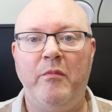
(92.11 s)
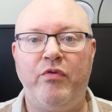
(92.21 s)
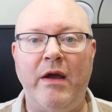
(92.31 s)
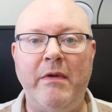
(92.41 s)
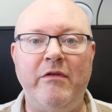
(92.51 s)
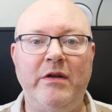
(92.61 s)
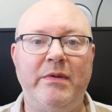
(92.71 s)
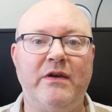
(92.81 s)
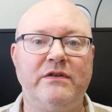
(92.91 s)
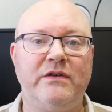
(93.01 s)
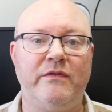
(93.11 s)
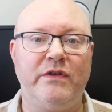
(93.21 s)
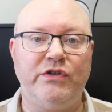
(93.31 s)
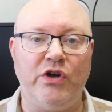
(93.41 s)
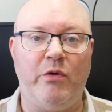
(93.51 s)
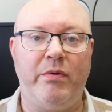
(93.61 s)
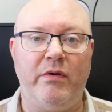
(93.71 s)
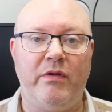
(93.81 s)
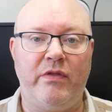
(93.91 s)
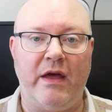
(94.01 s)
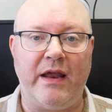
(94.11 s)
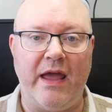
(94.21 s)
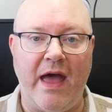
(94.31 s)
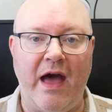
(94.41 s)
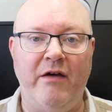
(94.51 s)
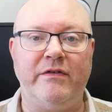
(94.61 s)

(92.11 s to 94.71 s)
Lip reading: primarily because of the job that I have.